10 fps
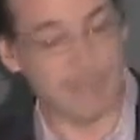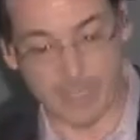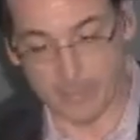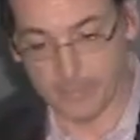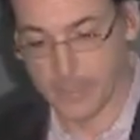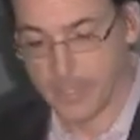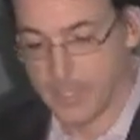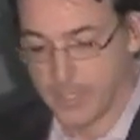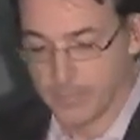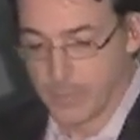it's happening.
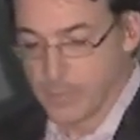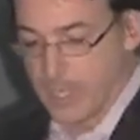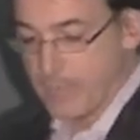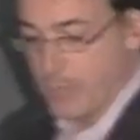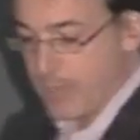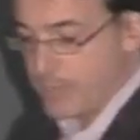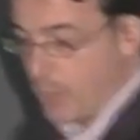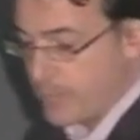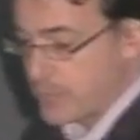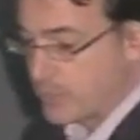On the left,
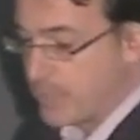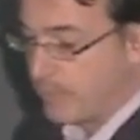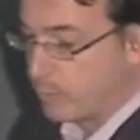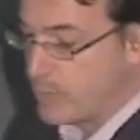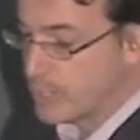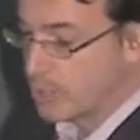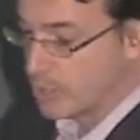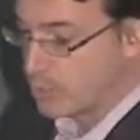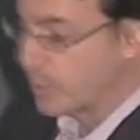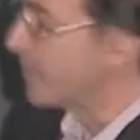we have the Office of Naval
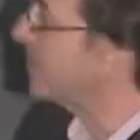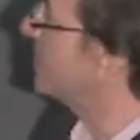Research,